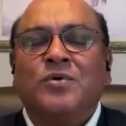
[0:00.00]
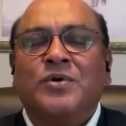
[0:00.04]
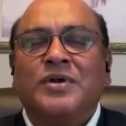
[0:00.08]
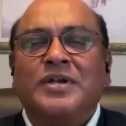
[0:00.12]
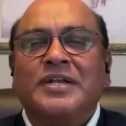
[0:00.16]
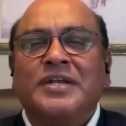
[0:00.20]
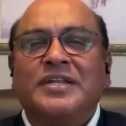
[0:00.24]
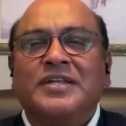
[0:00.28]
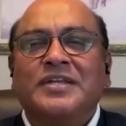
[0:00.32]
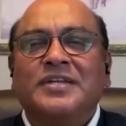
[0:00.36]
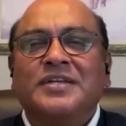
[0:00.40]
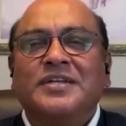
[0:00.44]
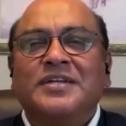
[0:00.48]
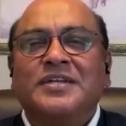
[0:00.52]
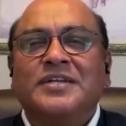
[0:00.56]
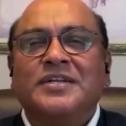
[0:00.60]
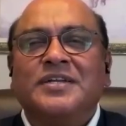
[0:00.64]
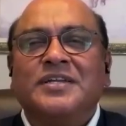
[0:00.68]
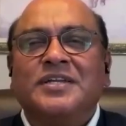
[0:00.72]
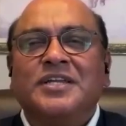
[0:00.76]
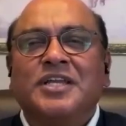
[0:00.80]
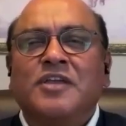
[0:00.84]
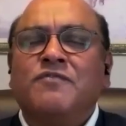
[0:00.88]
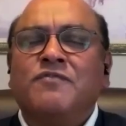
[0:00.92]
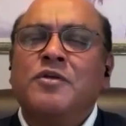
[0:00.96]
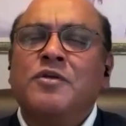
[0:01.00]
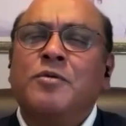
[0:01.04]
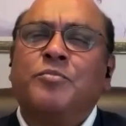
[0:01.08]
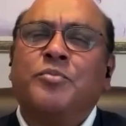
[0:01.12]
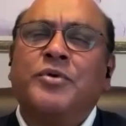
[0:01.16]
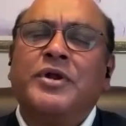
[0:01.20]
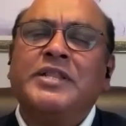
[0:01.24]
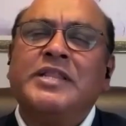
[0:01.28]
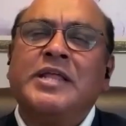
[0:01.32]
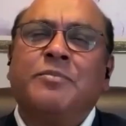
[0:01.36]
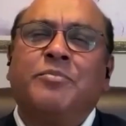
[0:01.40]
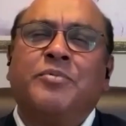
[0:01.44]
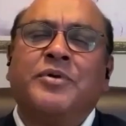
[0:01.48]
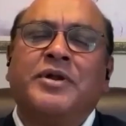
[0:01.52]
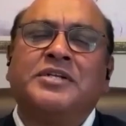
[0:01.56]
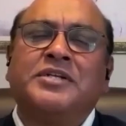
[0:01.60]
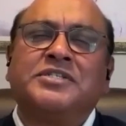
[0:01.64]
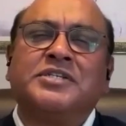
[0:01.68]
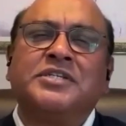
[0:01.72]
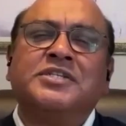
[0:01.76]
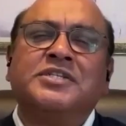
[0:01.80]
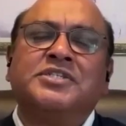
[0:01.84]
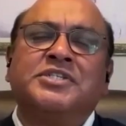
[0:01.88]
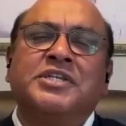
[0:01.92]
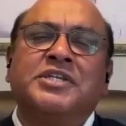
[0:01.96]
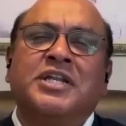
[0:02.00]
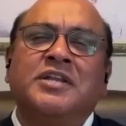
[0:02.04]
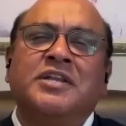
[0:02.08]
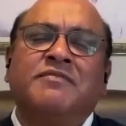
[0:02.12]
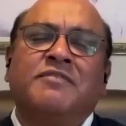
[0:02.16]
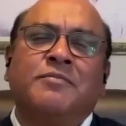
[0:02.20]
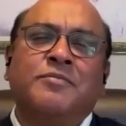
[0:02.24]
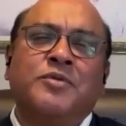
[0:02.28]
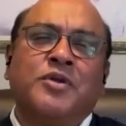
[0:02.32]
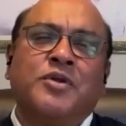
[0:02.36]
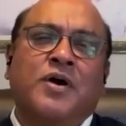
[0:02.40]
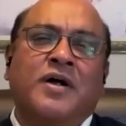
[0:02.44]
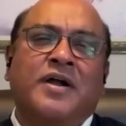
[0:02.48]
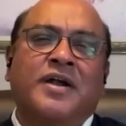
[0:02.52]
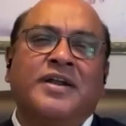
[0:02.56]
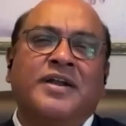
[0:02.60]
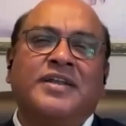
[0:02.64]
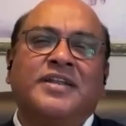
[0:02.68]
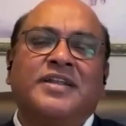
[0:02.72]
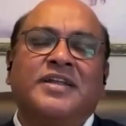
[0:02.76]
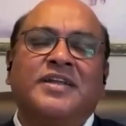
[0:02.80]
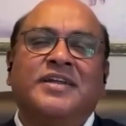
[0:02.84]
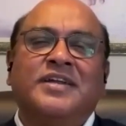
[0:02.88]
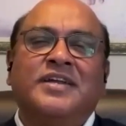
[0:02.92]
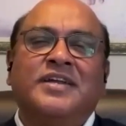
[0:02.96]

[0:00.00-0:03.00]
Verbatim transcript: Lord. If you pray that prayer sincerely from your heart,